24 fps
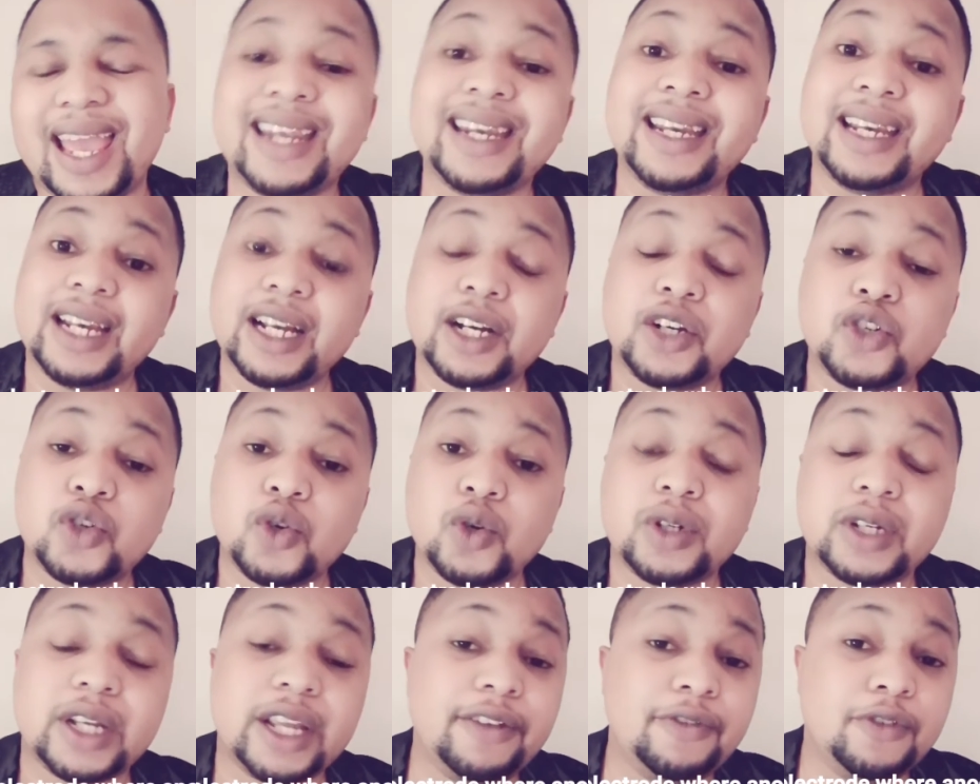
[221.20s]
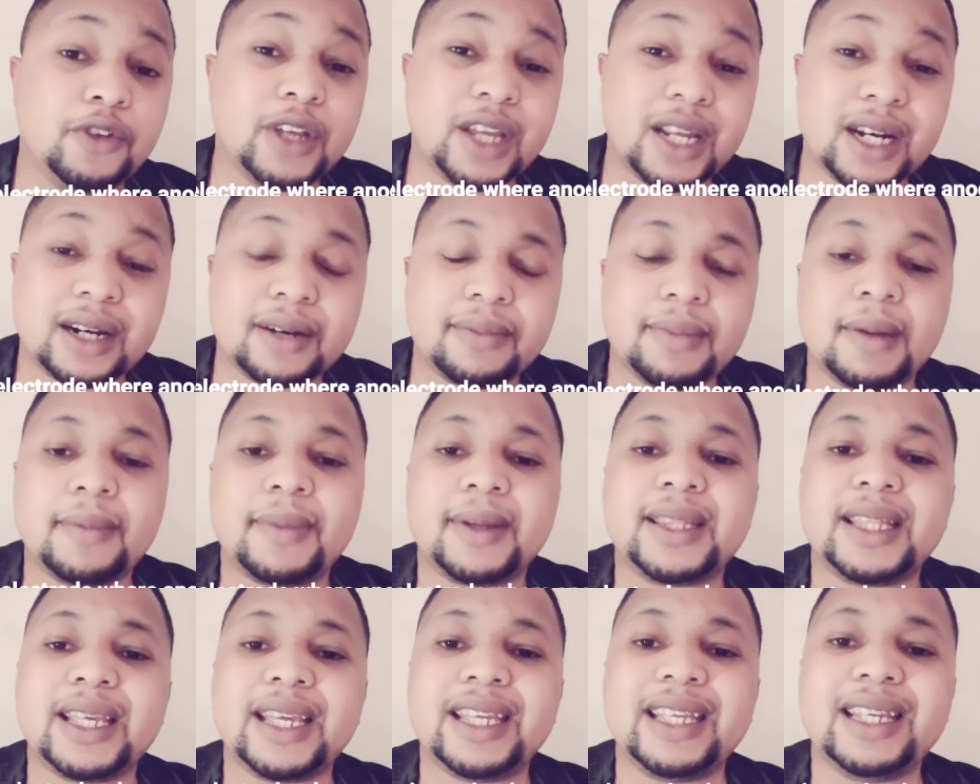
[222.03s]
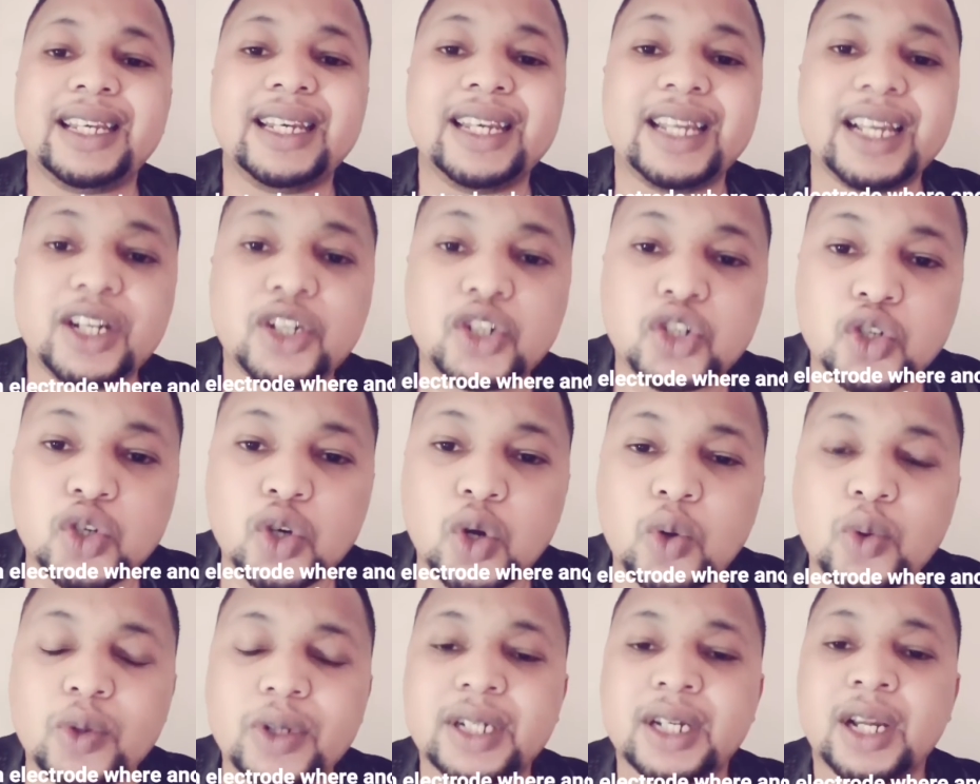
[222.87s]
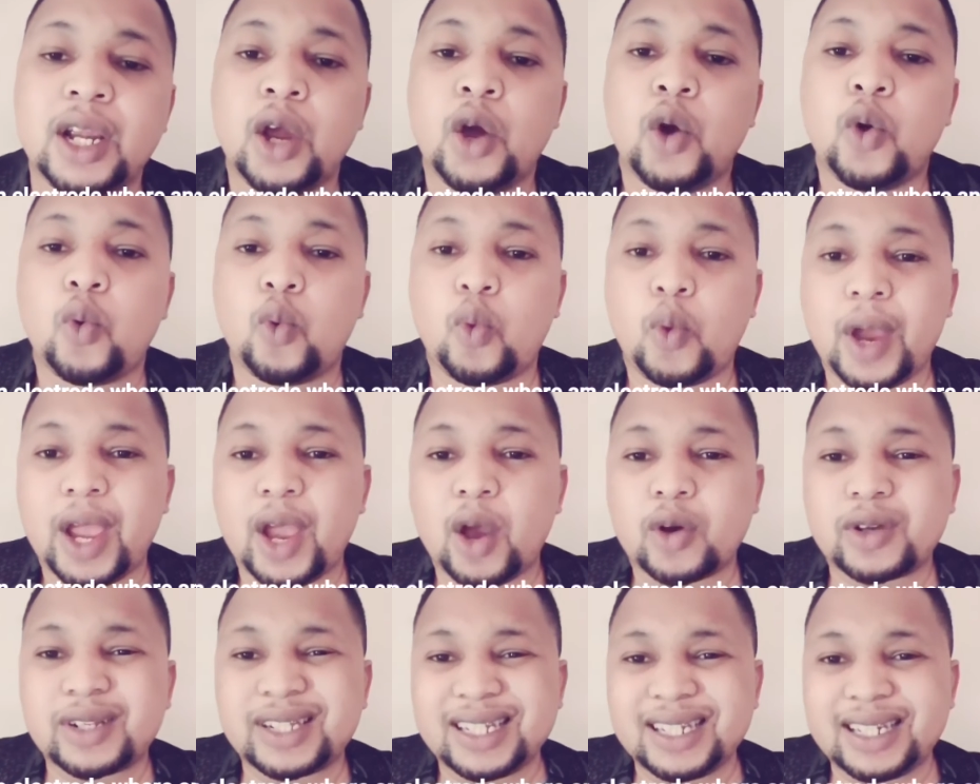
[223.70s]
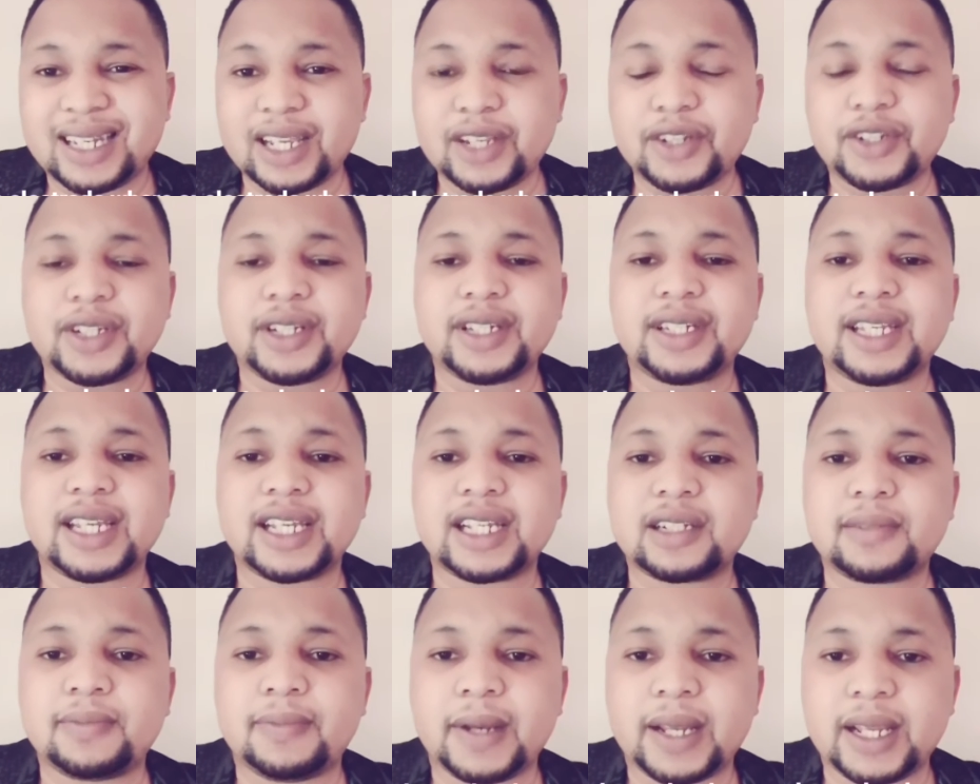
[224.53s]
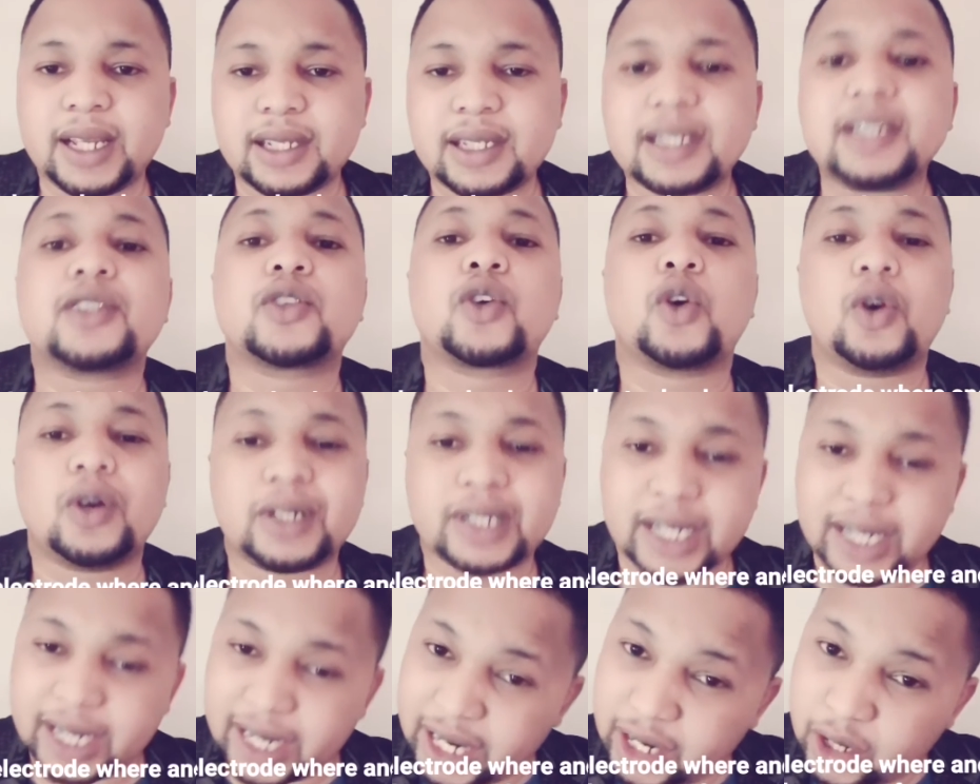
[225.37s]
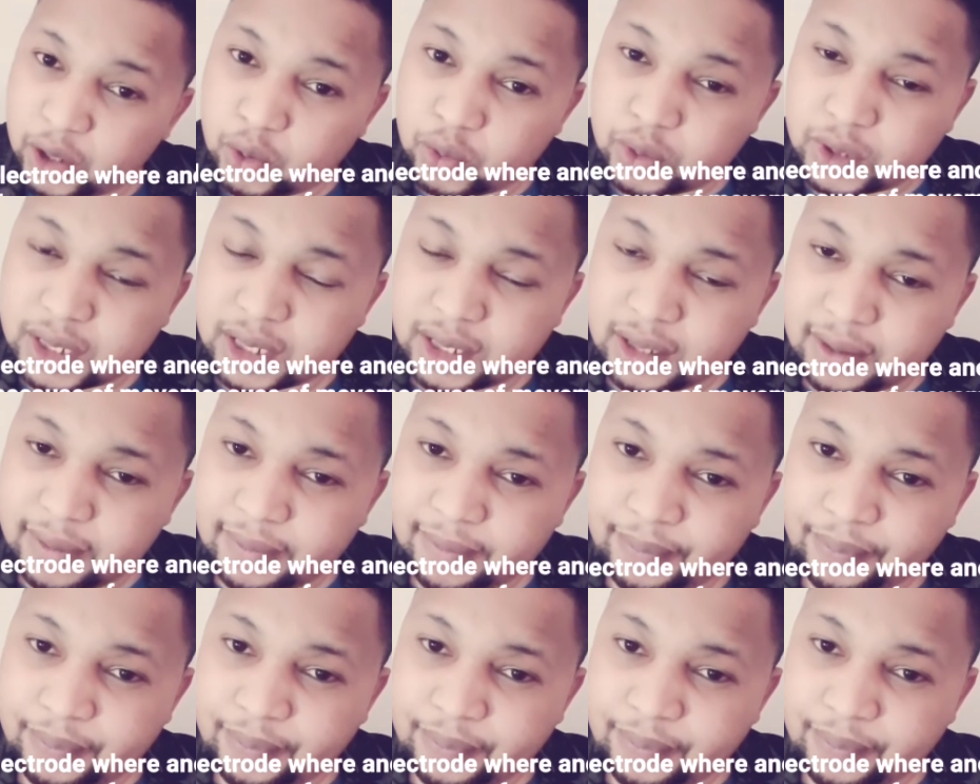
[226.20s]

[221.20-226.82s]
an electrode, if you can remember, the electrode where oxidation takes place is called an anode.